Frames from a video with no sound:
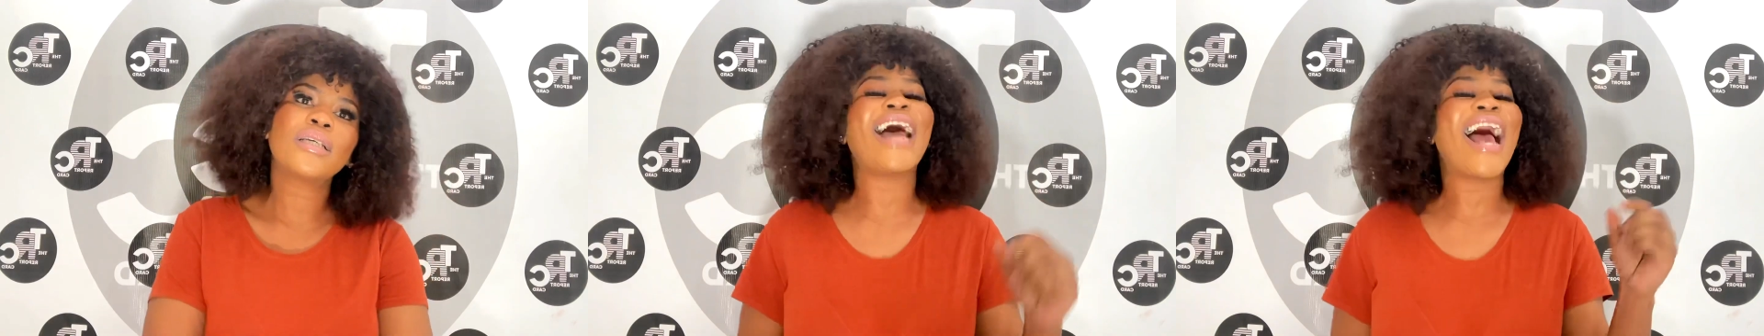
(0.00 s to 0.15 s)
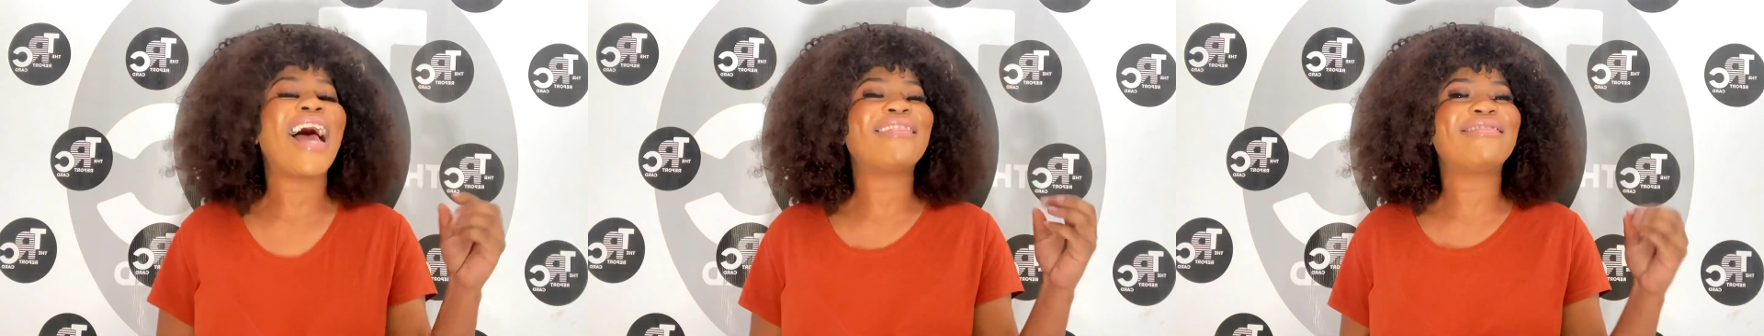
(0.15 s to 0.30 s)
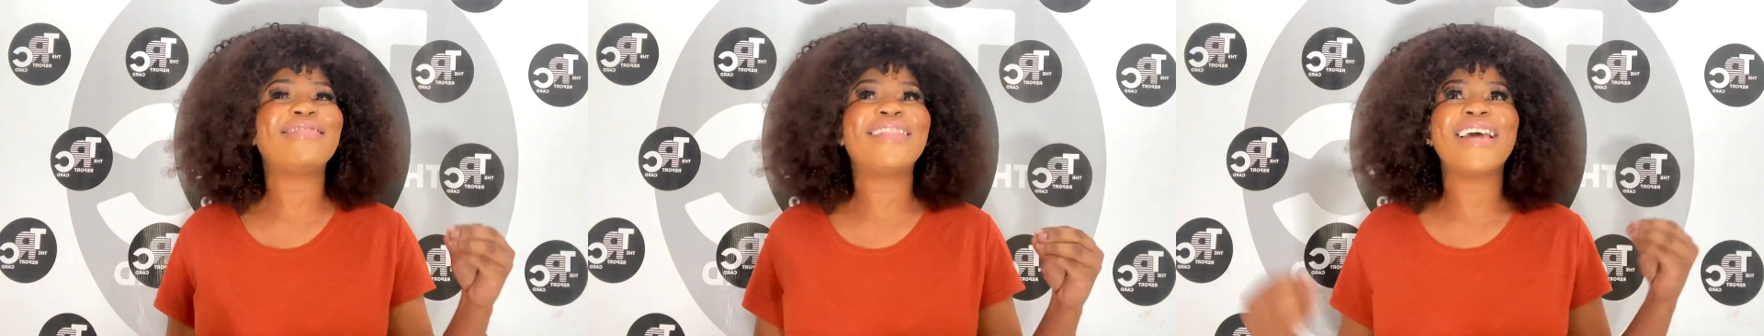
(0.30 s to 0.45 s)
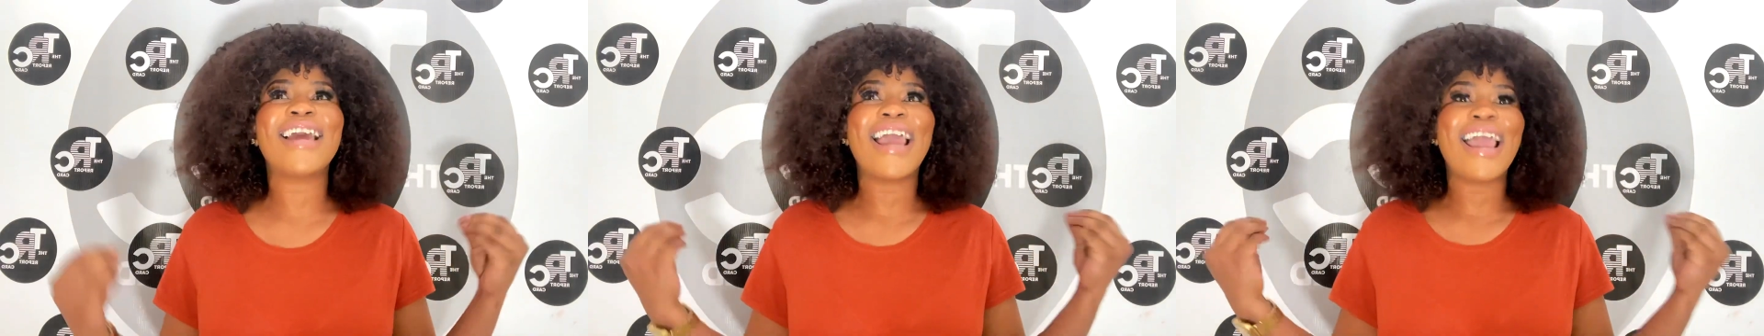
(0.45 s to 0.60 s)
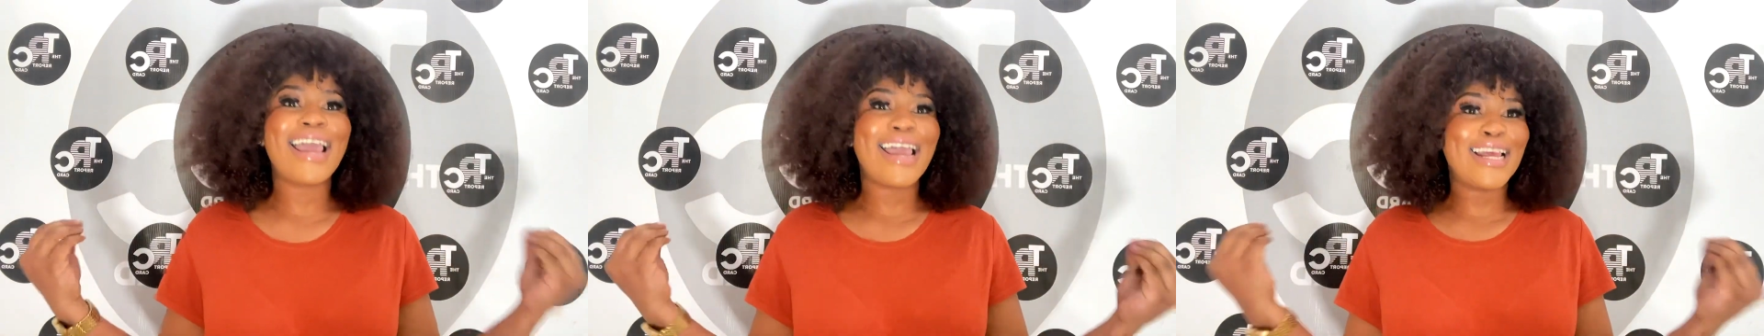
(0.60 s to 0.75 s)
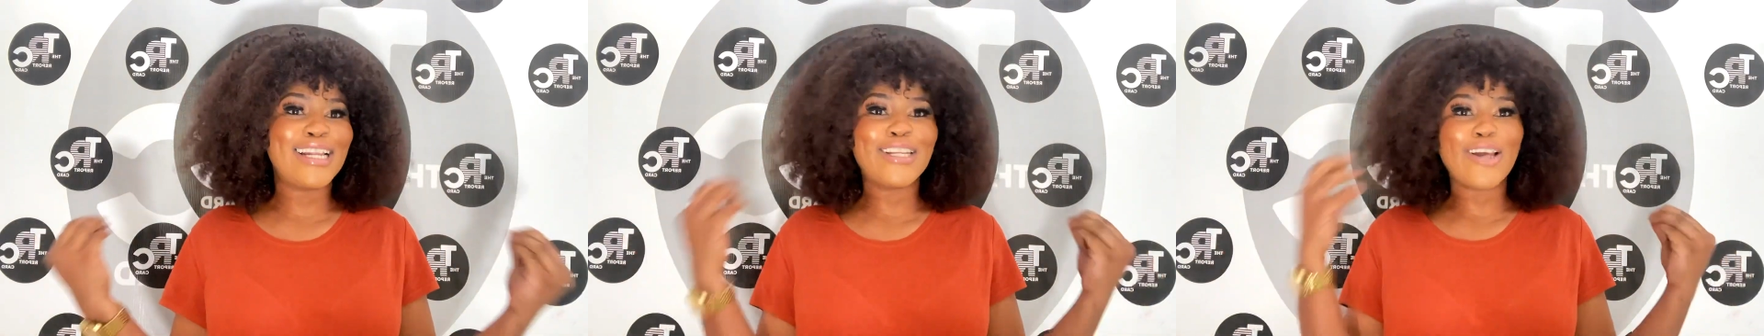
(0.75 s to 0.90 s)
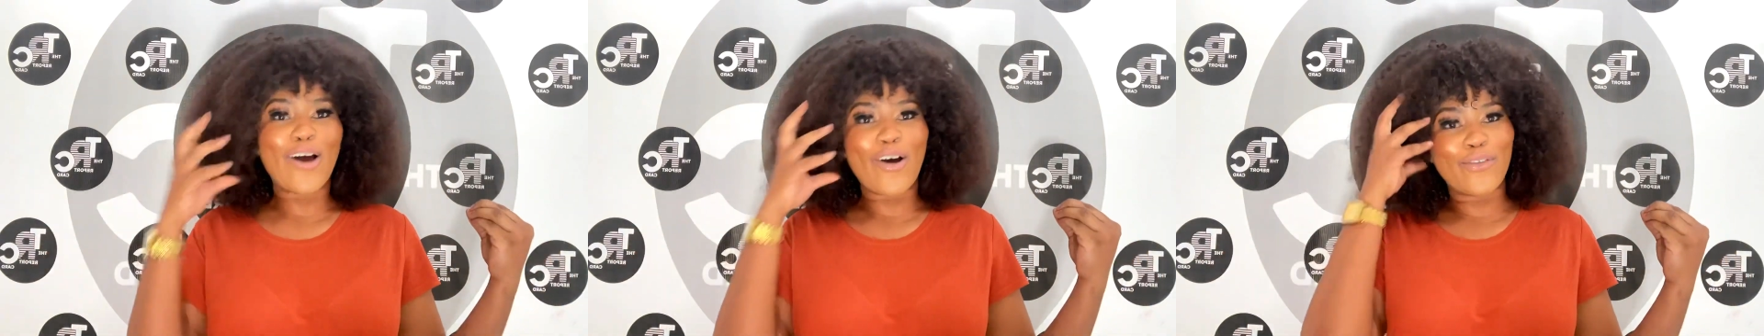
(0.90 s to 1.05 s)
At the
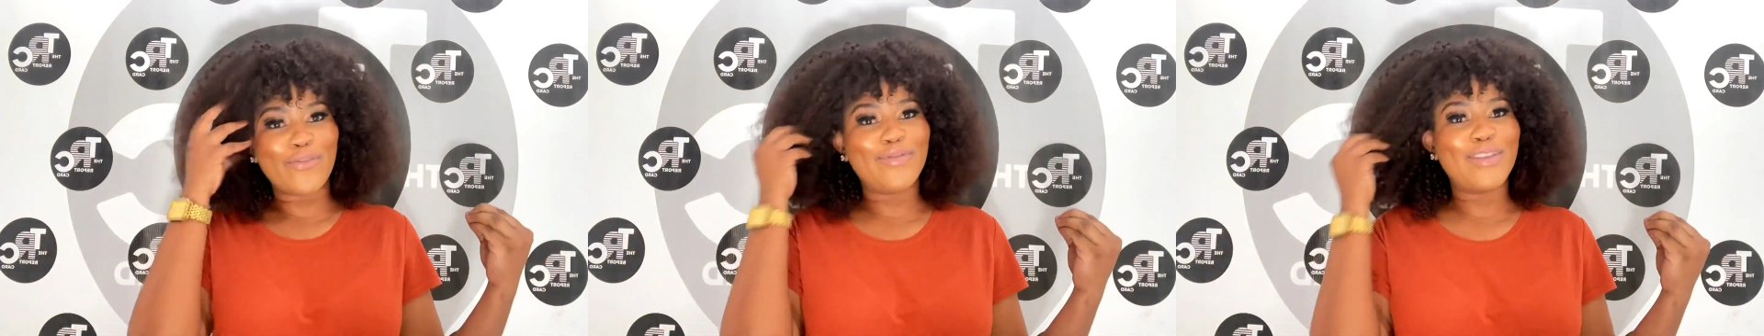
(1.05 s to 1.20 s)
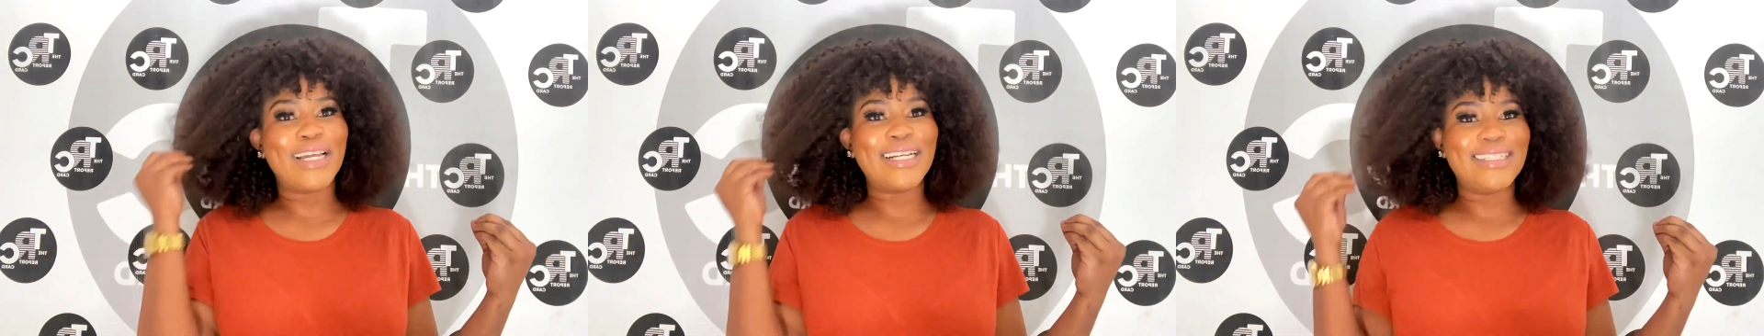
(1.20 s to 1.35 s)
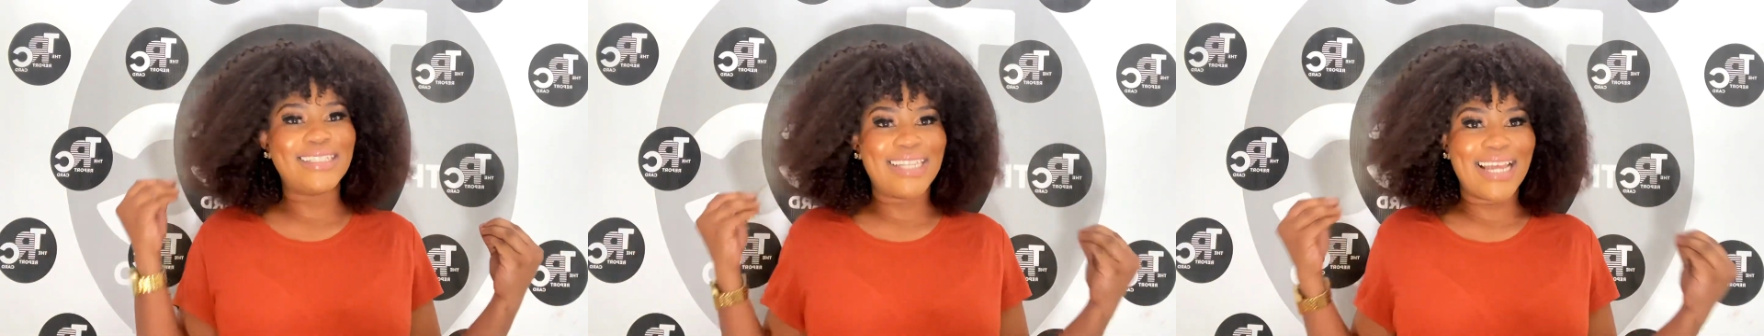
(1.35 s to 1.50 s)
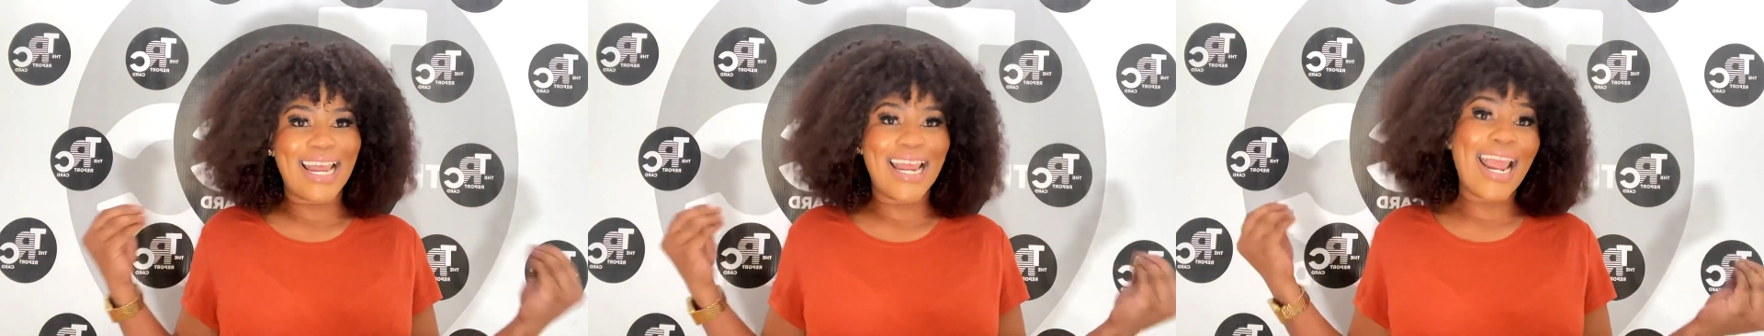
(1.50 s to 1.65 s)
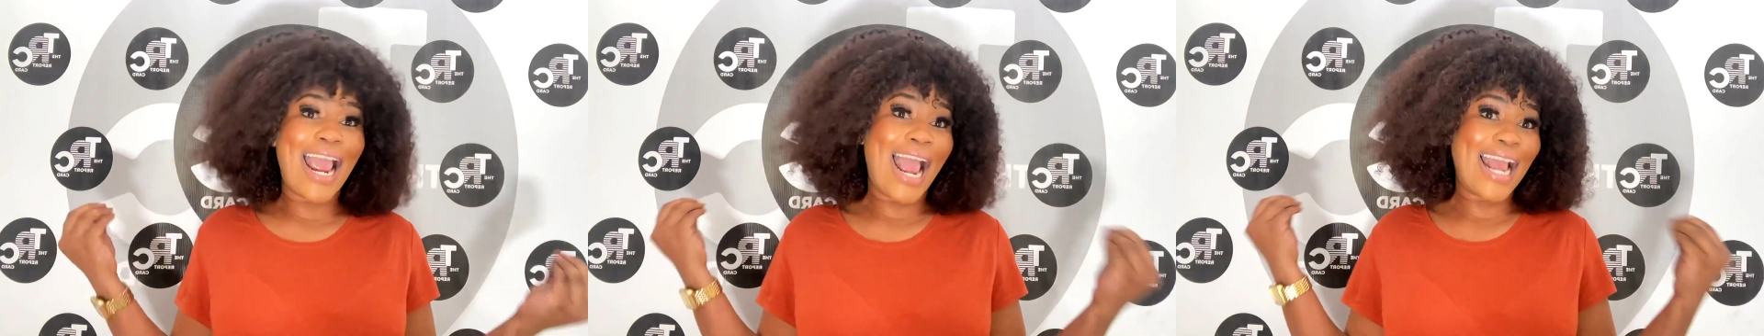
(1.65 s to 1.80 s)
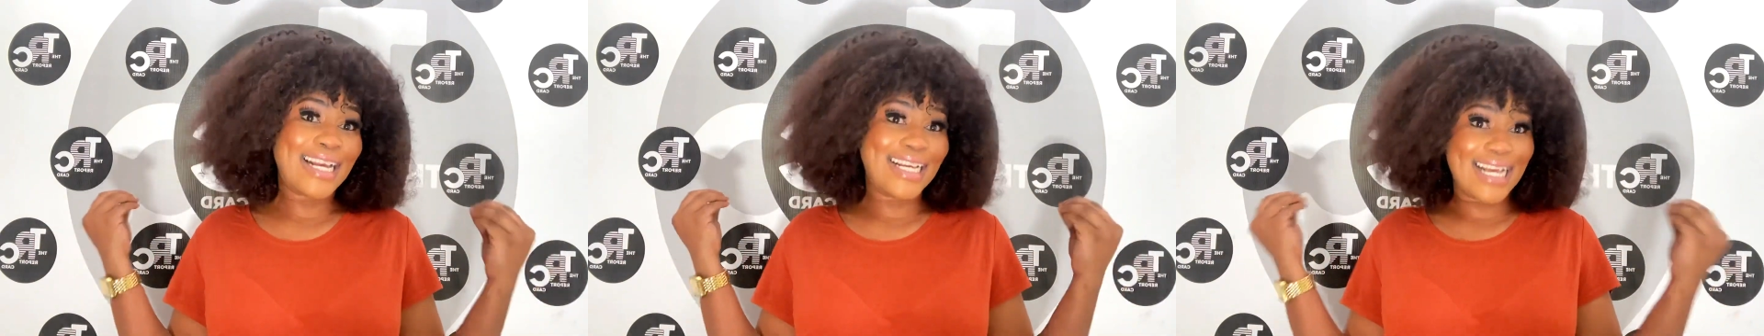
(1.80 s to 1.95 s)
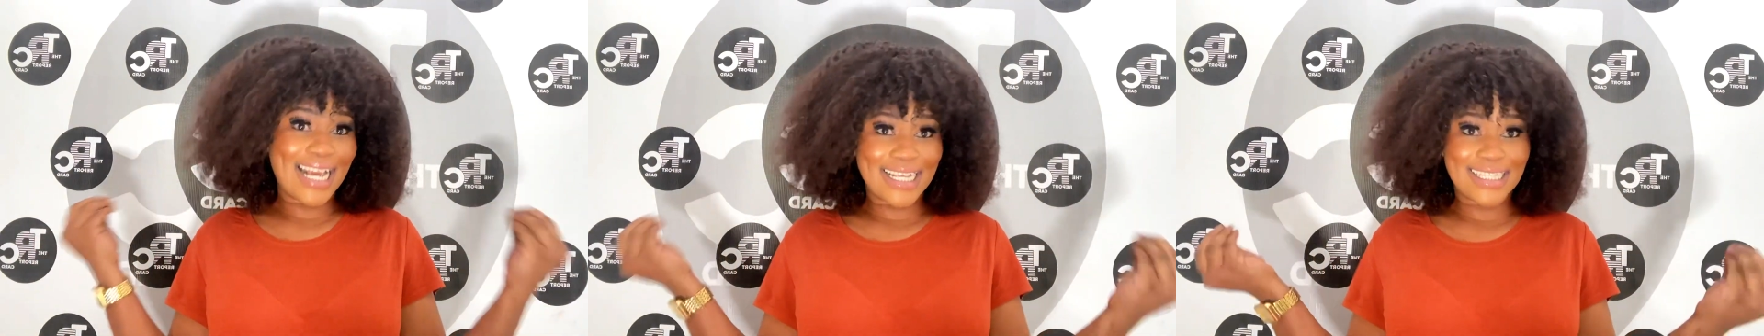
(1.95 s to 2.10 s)
end of the day,
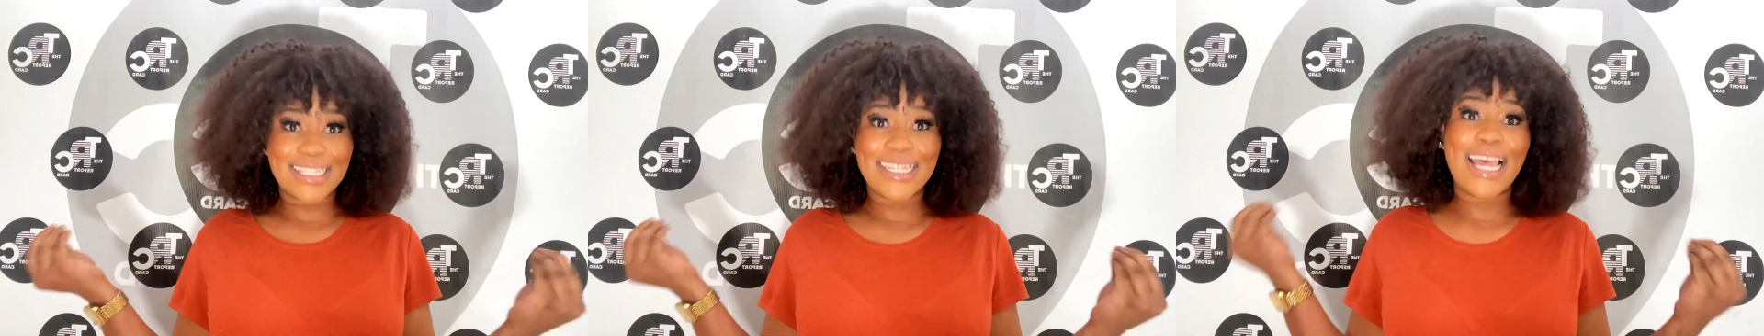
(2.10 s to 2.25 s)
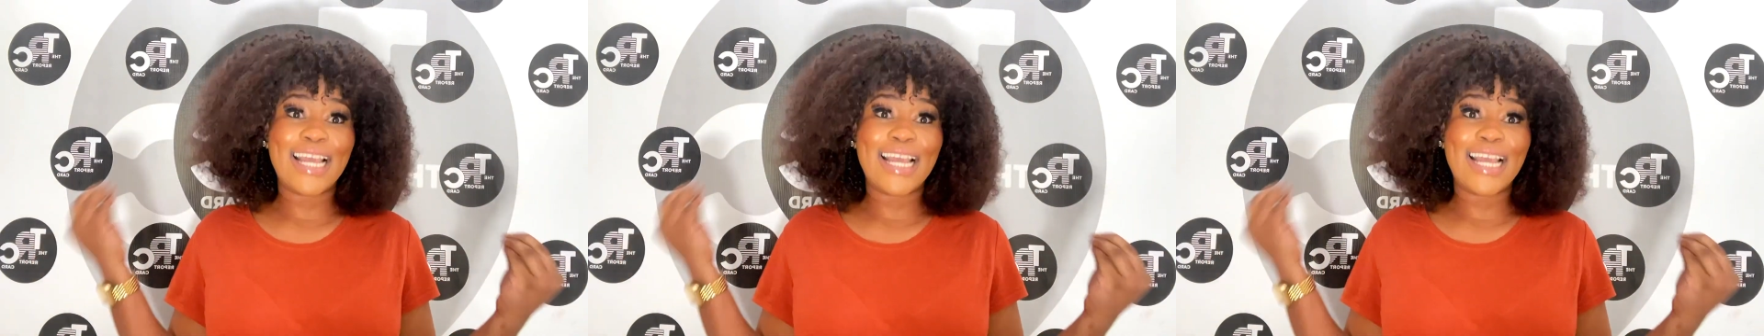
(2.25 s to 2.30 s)
I guess,